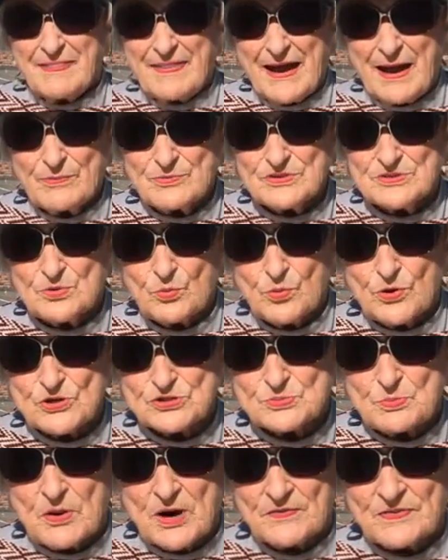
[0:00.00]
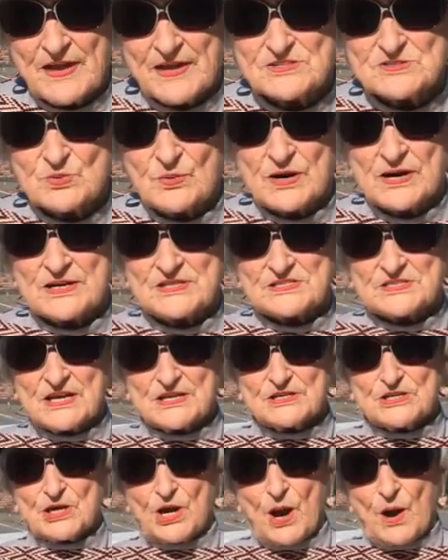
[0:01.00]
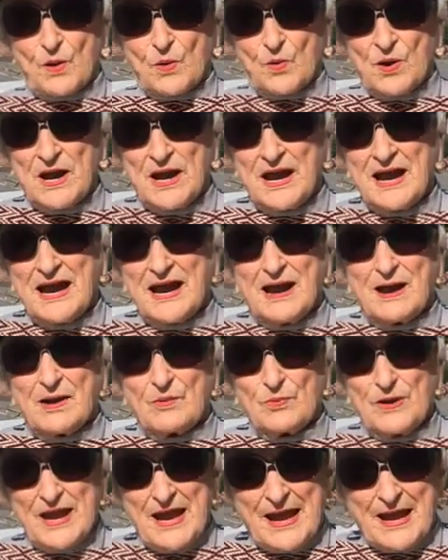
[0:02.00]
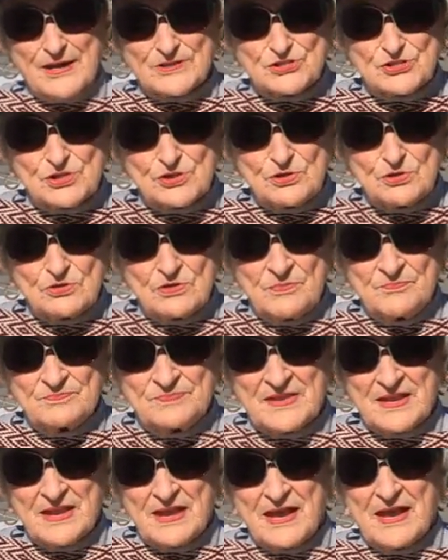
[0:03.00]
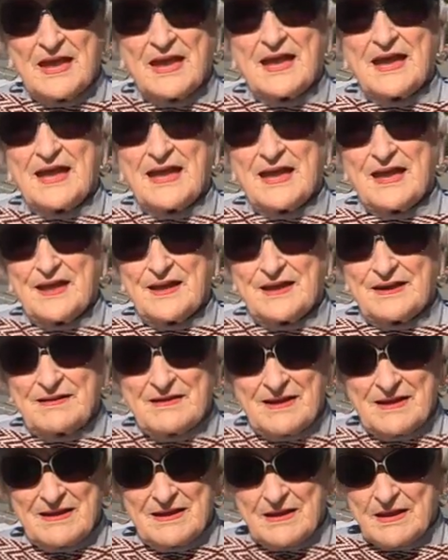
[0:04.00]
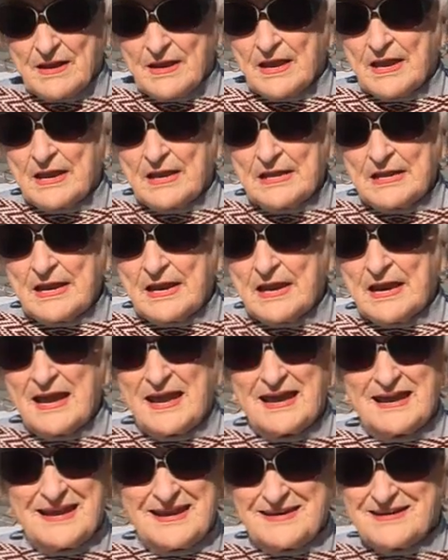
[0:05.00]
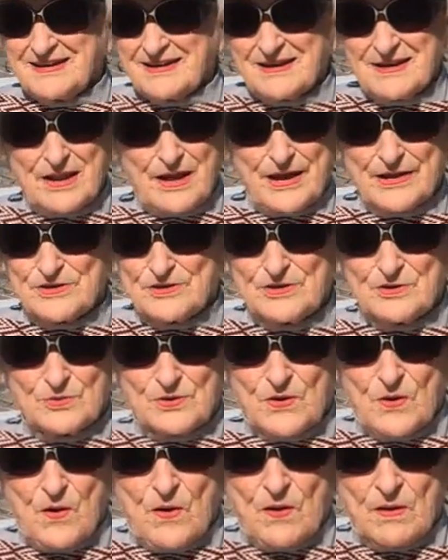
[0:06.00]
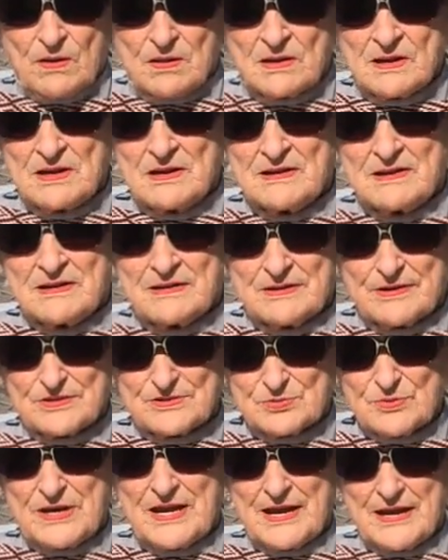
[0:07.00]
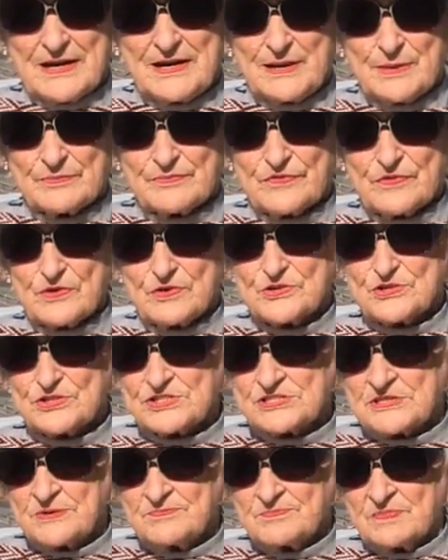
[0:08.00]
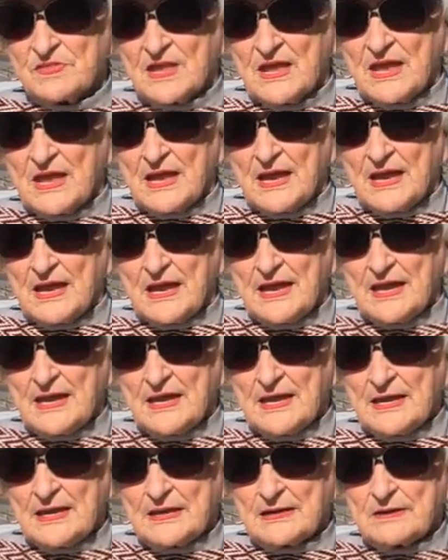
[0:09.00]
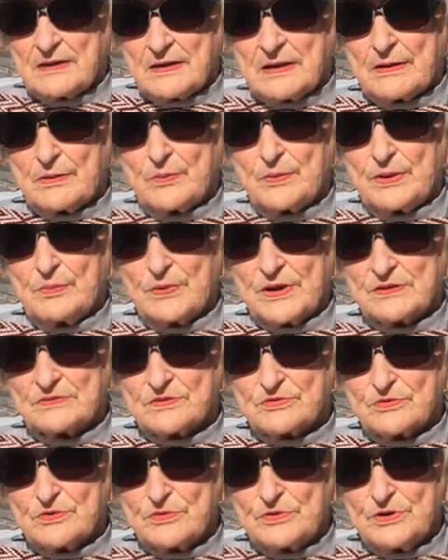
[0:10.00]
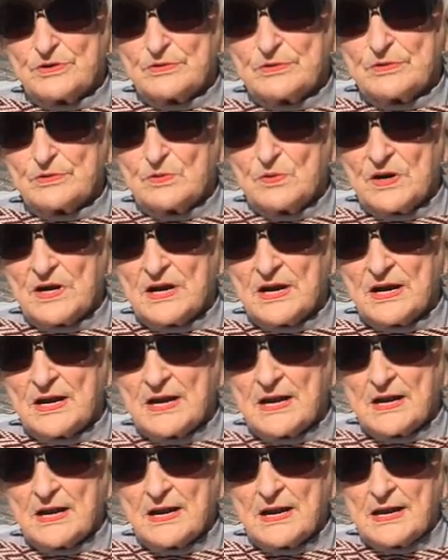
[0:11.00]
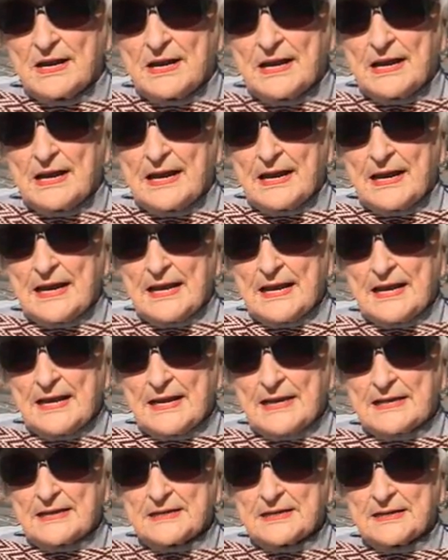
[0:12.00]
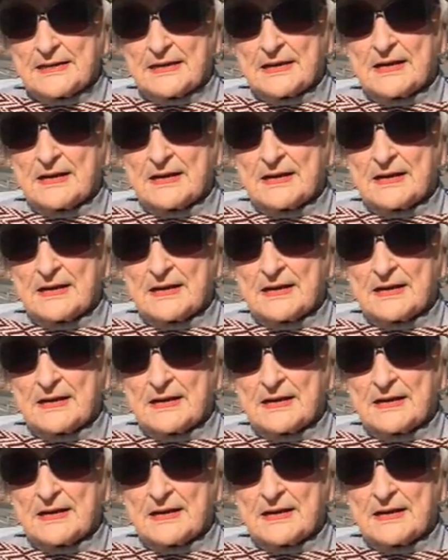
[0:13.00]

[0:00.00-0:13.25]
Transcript: that was the worst part. That's when I said, go. We had you, and he, he didn't like you at all because we had him first. And we went through you, and